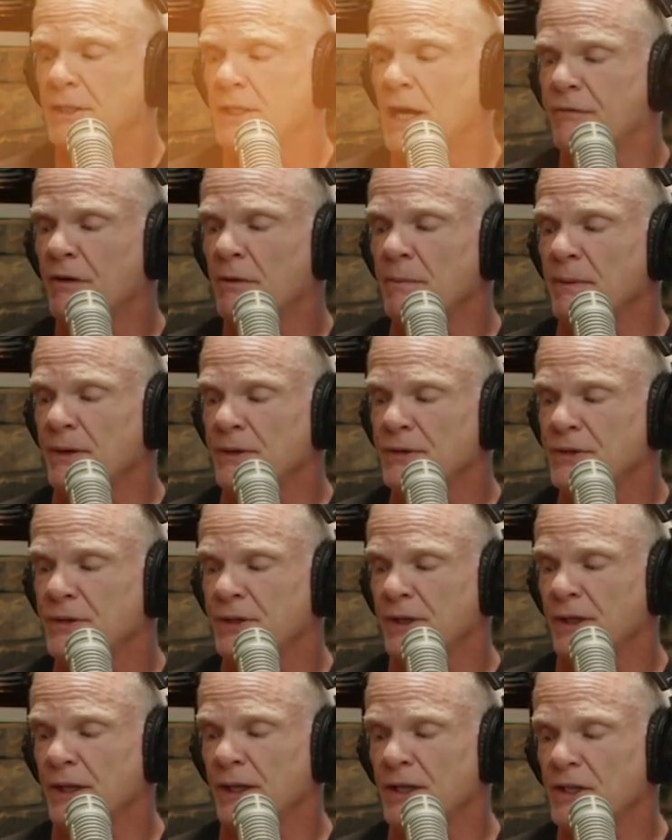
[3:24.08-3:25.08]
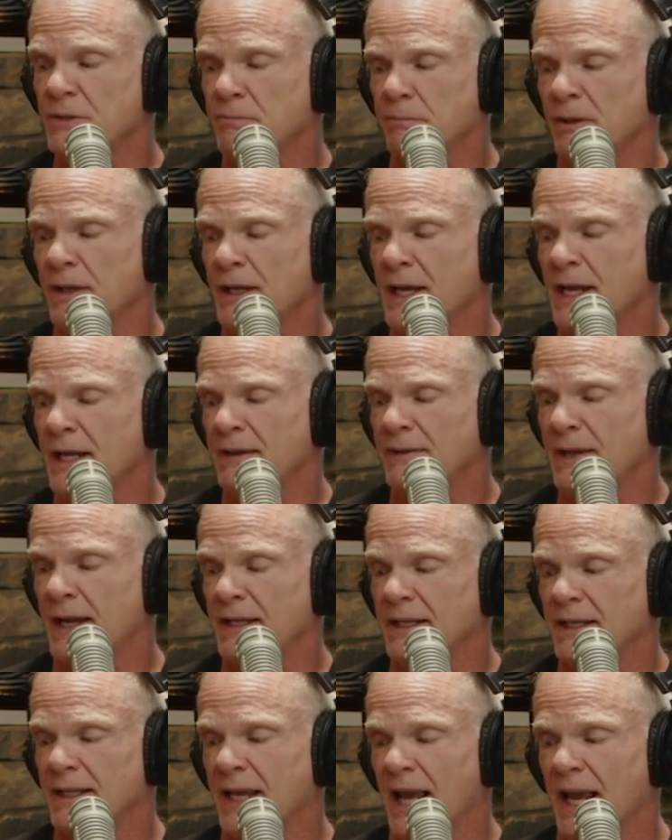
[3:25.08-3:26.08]
government is playing
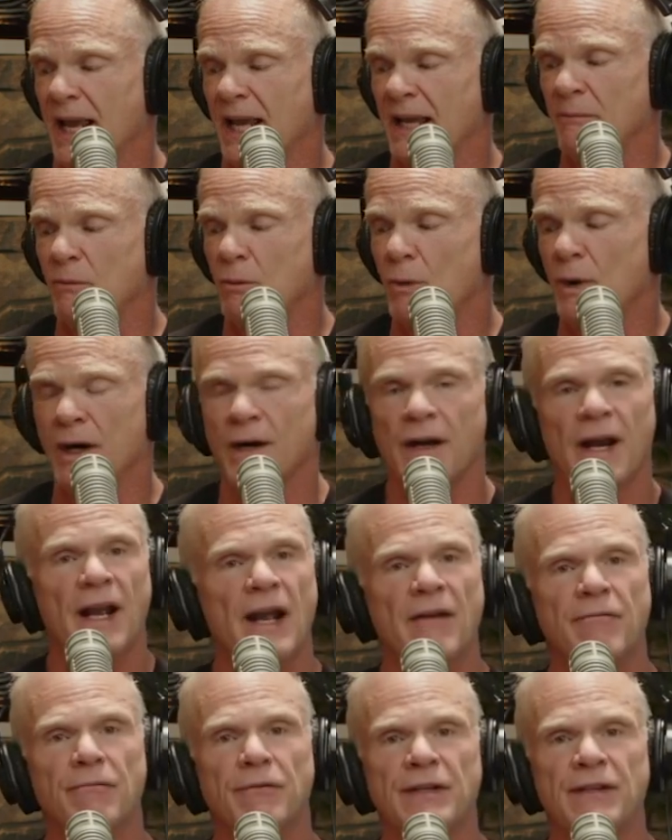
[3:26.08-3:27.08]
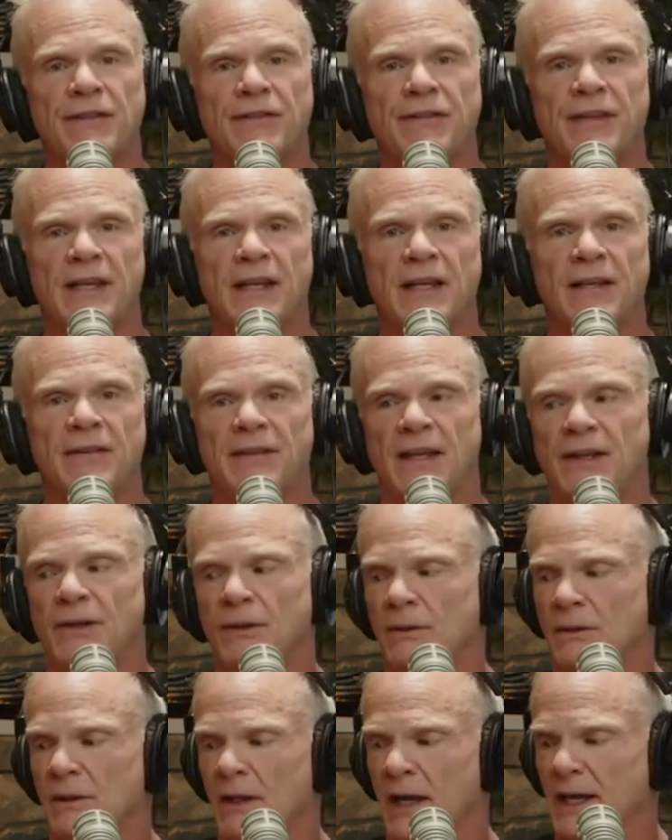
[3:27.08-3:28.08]
that game where everything they
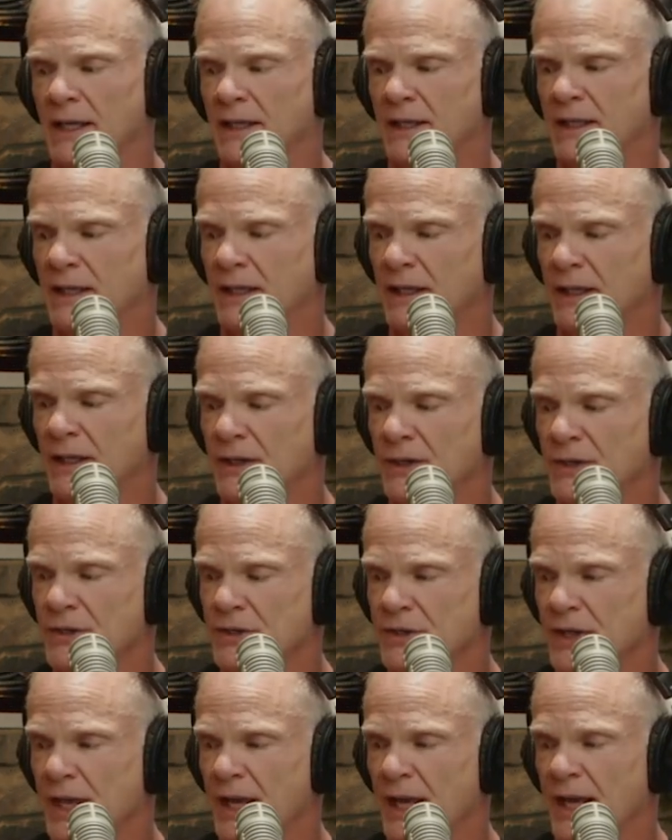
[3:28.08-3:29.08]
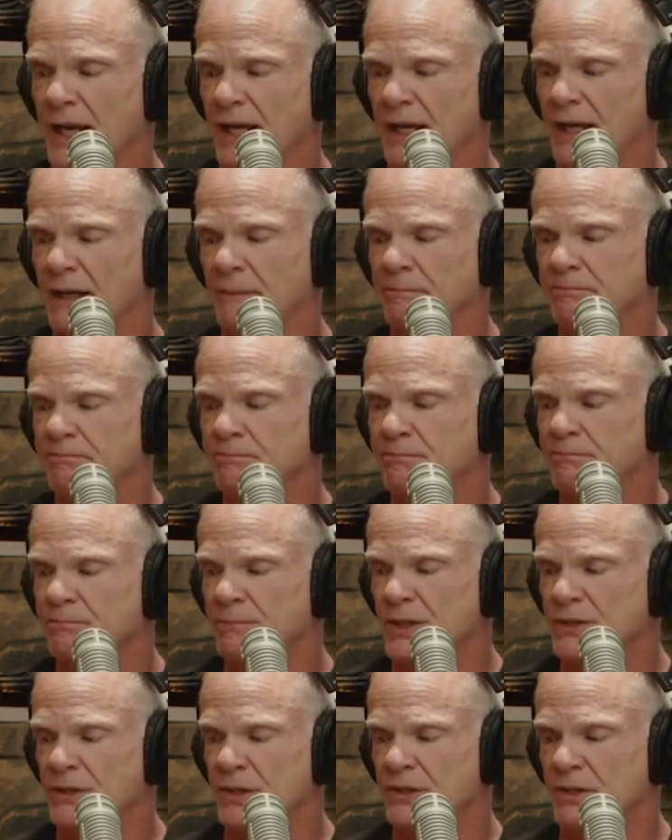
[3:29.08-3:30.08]
don't like is a
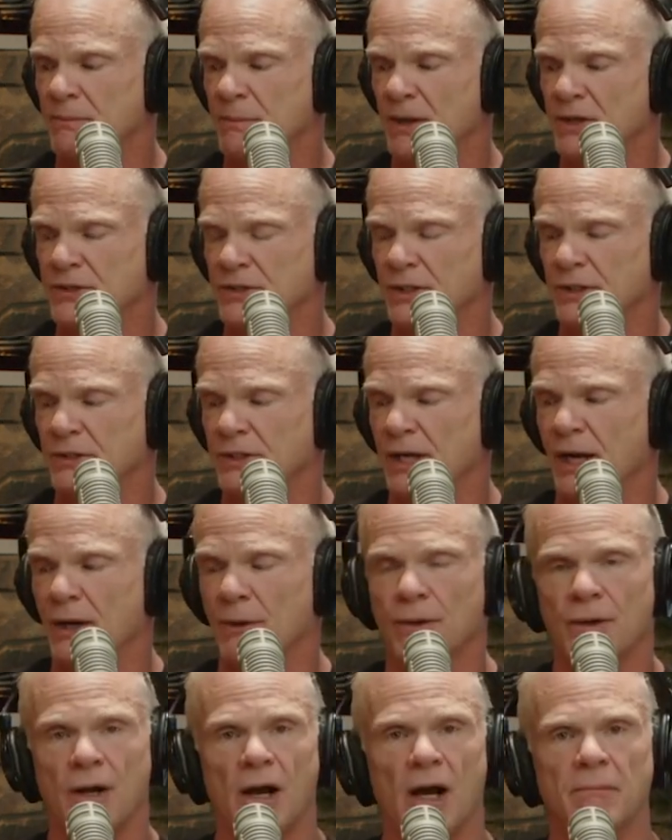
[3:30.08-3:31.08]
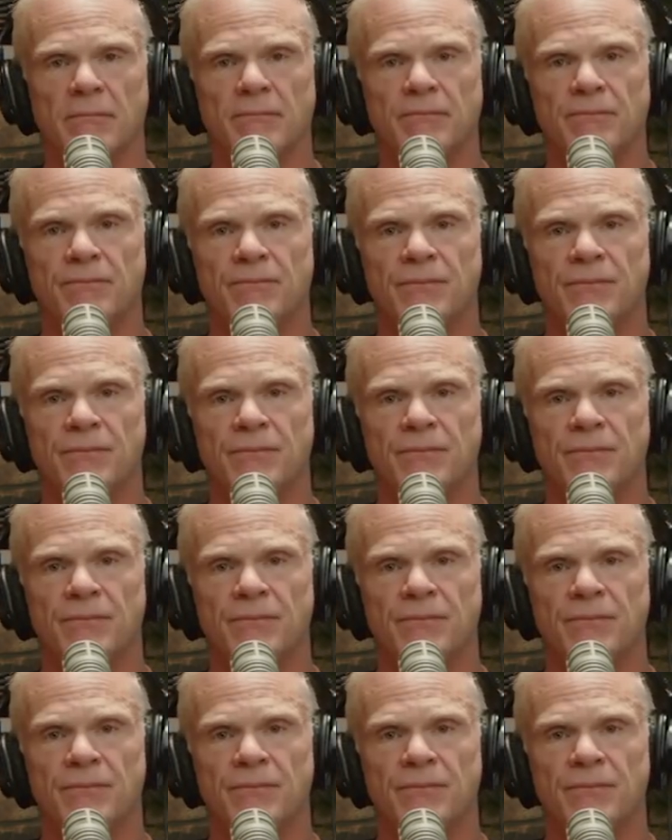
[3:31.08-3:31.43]
domestic terror op.